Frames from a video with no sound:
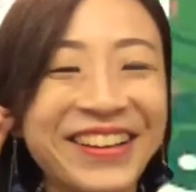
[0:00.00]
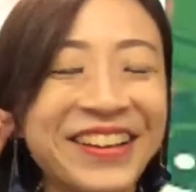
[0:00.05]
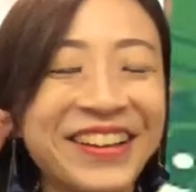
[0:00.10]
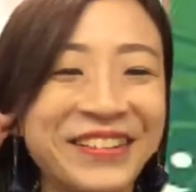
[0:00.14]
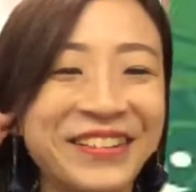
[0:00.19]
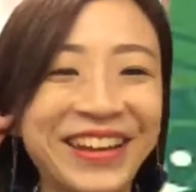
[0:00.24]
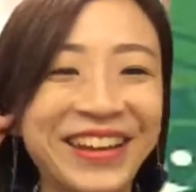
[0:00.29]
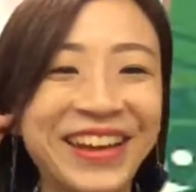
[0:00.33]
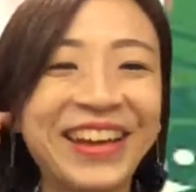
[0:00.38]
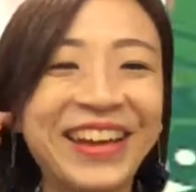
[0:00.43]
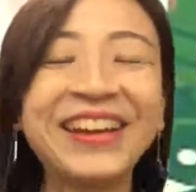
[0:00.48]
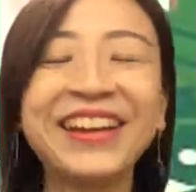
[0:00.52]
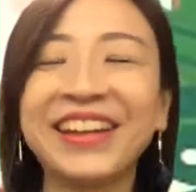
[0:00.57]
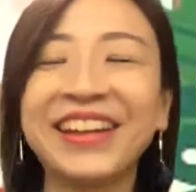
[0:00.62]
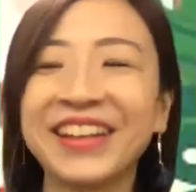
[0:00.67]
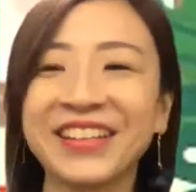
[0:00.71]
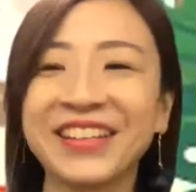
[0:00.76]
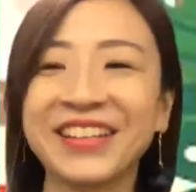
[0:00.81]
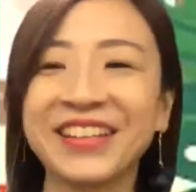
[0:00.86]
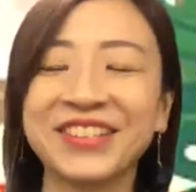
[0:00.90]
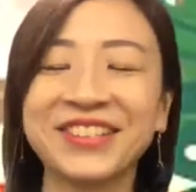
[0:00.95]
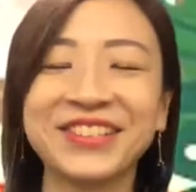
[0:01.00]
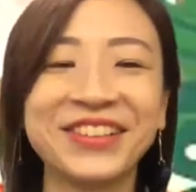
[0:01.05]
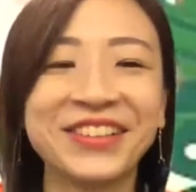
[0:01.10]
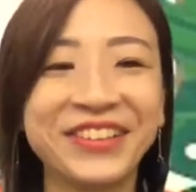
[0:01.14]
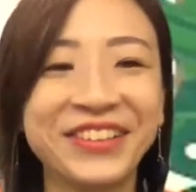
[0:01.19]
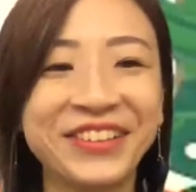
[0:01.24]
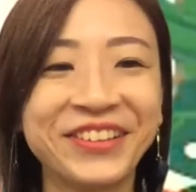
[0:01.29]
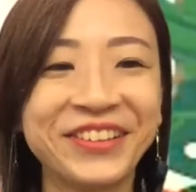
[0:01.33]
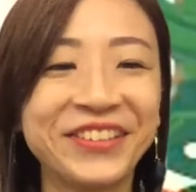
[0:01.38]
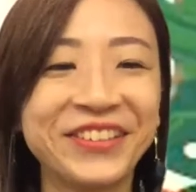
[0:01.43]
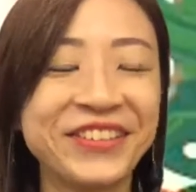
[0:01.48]
Okay,
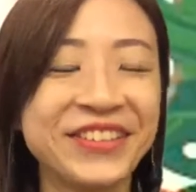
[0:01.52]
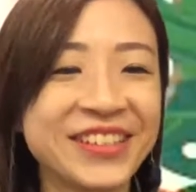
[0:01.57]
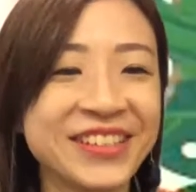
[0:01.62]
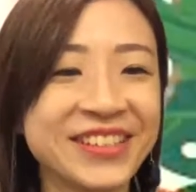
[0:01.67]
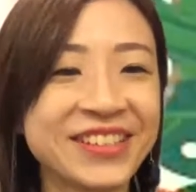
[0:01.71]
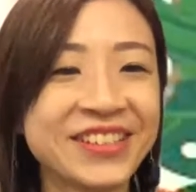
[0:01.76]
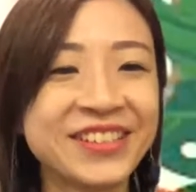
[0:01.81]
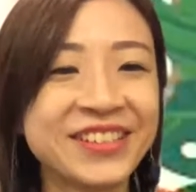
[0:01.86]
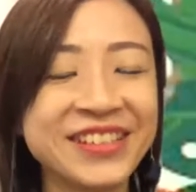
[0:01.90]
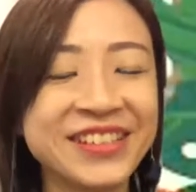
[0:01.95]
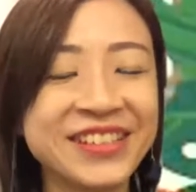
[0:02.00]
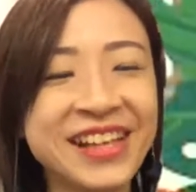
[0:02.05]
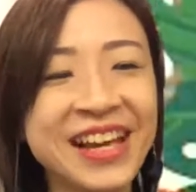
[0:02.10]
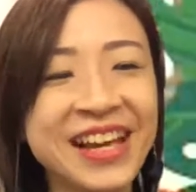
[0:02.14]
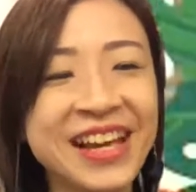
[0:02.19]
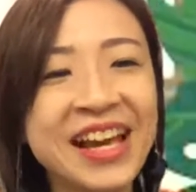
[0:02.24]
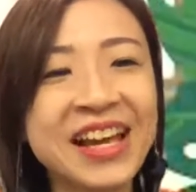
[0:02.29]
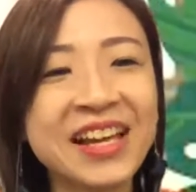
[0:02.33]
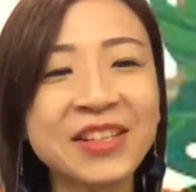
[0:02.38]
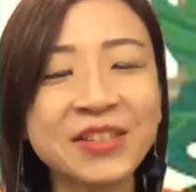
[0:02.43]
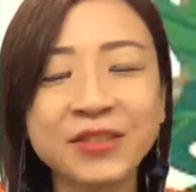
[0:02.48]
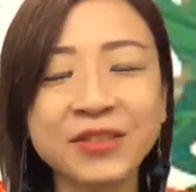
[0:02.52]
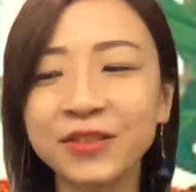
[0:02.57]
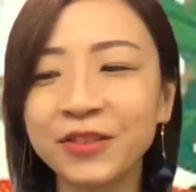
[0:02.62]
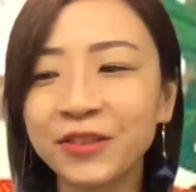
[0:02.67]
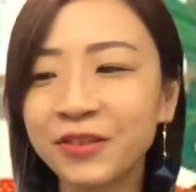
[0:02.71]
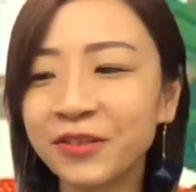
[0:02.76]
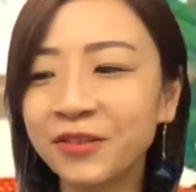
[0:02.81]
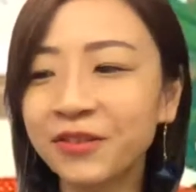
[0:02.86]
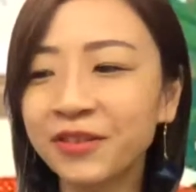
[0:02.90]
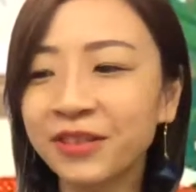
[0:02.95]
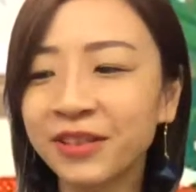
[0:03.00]
so yeah,
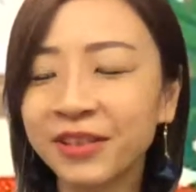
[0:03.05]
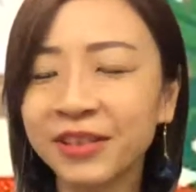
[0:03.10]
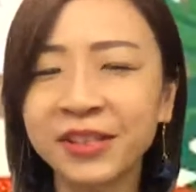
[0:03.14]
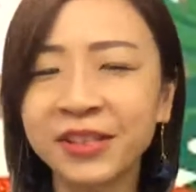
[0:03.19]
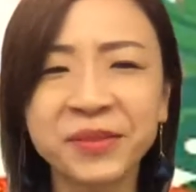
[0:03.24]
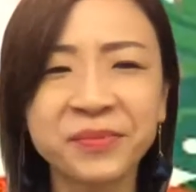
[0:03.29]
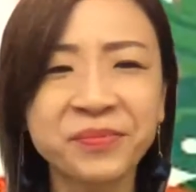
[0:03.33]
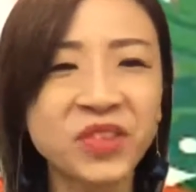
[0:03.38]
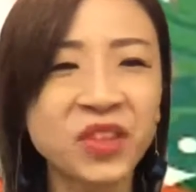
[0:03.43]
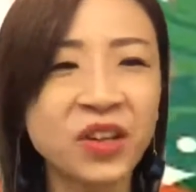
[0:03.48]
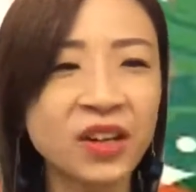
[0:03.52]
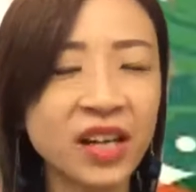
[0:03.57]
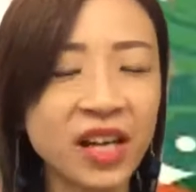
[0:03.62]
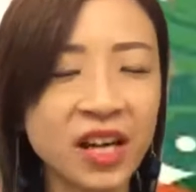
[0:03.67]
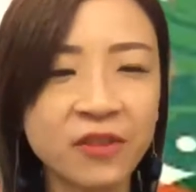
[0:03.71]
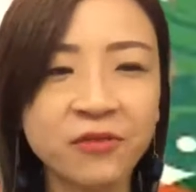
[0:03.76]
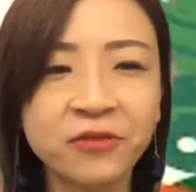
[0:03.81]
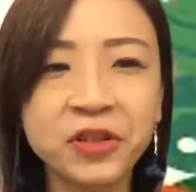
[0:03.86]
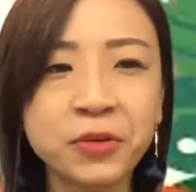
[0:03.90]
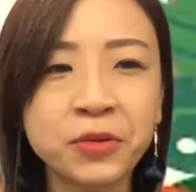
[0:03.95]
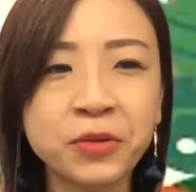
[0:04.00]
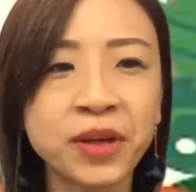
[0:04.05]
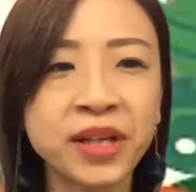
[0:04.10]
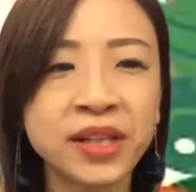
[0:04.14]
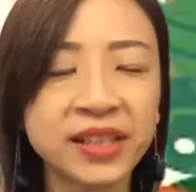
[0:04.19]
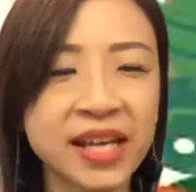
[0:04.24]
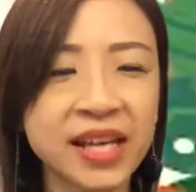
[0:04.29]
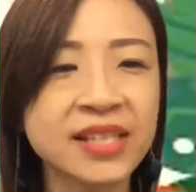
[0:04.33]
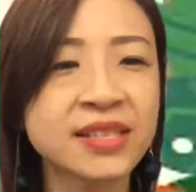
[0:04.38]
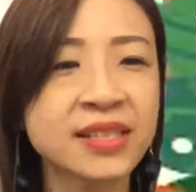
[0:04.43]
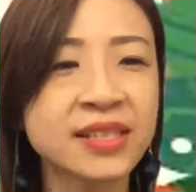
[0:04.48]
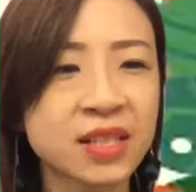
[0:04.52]
so not everyone
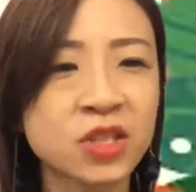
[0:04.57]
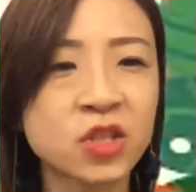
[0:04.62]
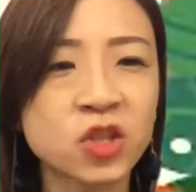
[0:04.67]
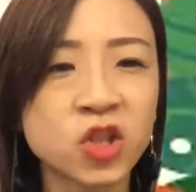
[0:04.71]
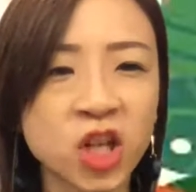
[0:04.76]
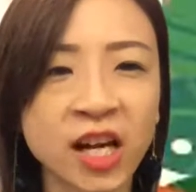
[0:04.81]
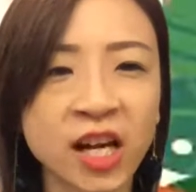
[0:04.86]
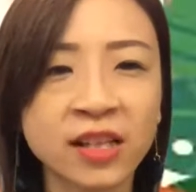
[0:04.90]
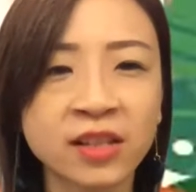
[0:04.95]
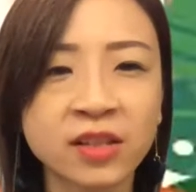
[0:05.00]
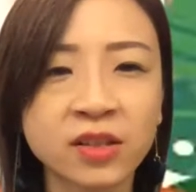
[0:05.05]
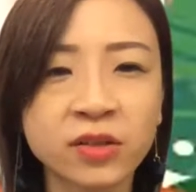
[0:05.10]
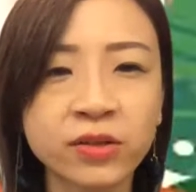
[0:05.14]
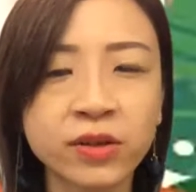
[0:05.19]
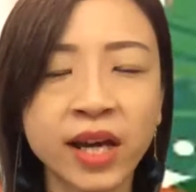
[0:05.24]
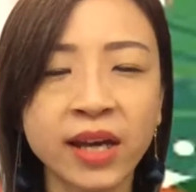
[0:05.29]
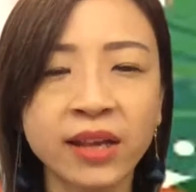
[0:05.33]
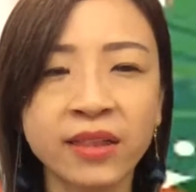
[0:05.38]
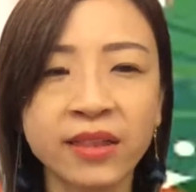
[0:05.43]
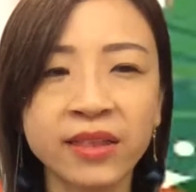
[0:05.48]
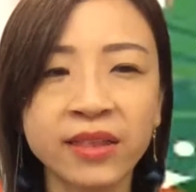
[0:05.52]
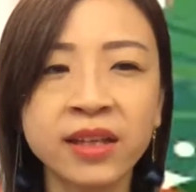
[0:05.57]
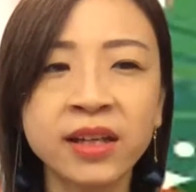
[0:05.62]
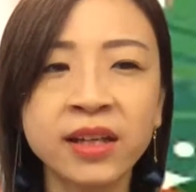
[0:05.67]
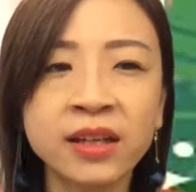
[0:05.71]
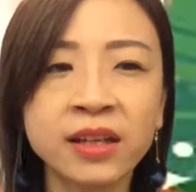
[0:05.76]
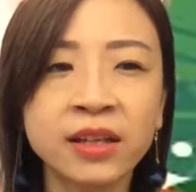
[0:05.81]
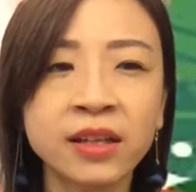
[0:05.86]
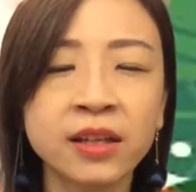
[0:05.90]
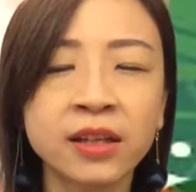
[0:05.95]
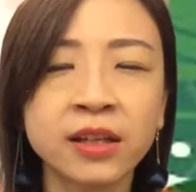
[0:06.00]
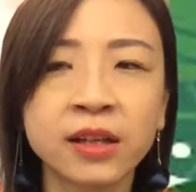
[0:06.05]
gets this chance. So I think
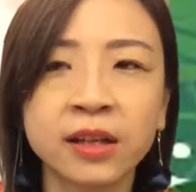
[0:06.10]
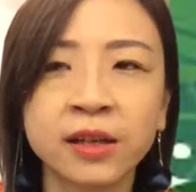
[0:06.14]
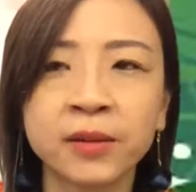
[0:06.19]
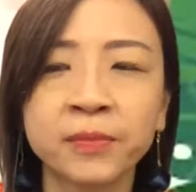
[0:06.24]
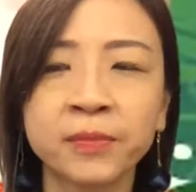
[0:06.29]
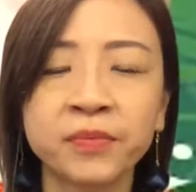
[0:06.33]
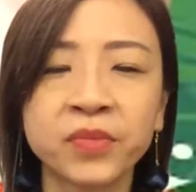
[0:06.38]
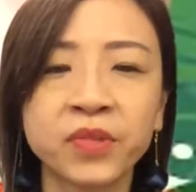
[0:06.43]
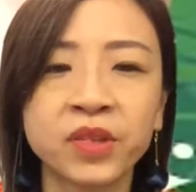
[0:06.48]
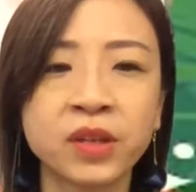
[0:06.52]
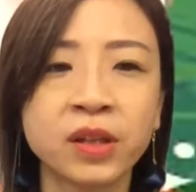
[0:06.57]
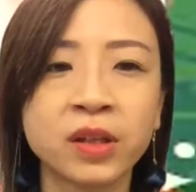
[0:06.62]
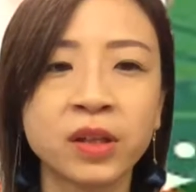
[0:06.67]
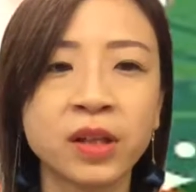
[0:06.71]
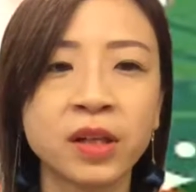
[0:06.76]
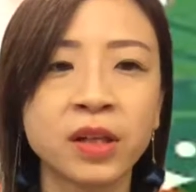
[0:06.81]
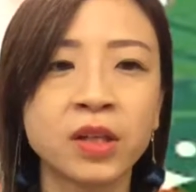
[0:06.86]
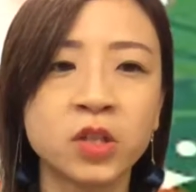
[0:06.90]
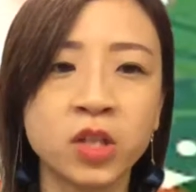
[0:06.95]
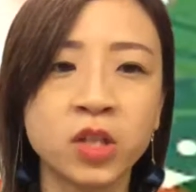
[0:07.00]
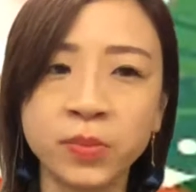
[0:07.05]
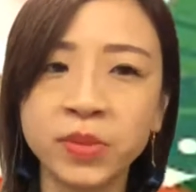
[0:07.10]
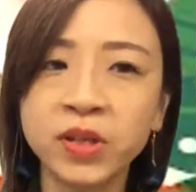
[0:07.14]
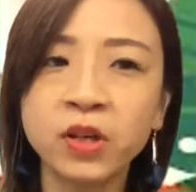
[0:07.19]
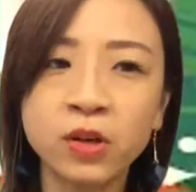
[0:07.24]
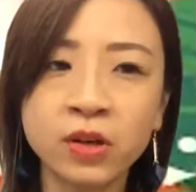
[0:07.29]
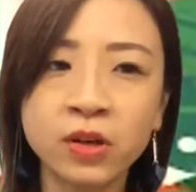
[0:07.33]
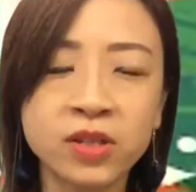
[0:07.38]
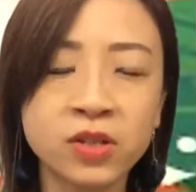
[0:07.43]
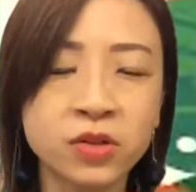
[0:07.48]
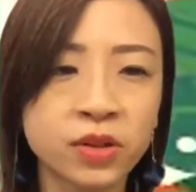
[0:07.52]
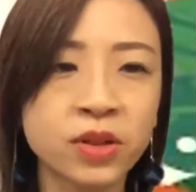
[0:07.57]

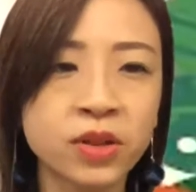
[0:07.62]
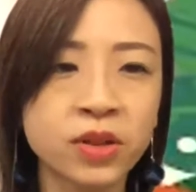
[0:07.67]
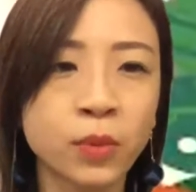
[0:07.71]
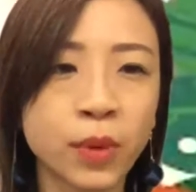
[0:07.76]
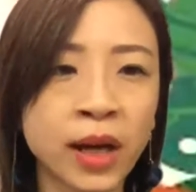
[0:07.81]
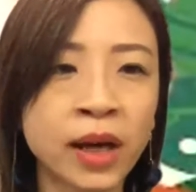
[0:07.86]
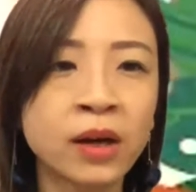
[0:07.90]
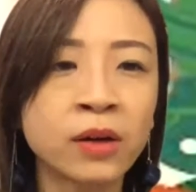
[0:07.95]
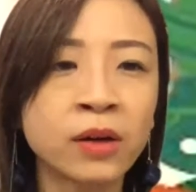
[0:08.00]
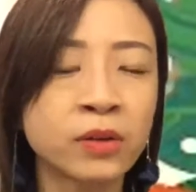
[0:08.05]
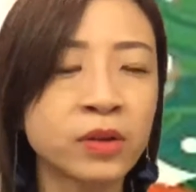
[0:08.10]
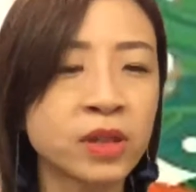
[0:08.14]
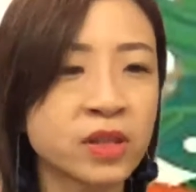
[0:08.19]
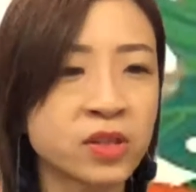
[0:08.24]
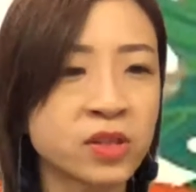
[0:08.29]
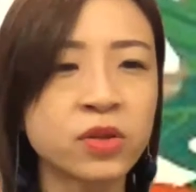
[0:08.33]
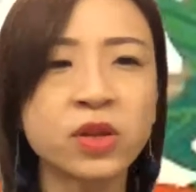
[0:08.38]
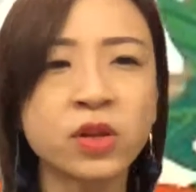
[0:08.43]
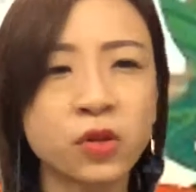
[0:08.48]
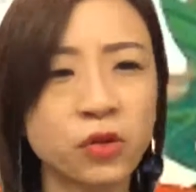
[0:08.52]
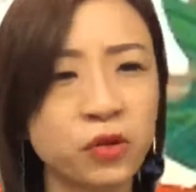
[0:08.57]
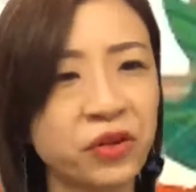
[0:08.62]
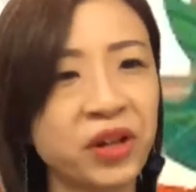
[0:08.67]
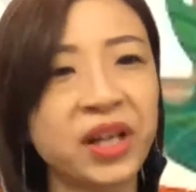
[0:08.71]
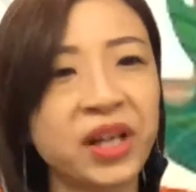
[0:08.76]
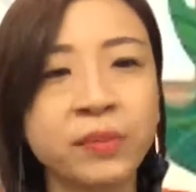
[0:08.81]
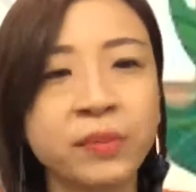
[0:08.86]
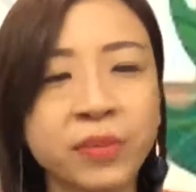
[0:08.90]
JPO is doing well, is doing great,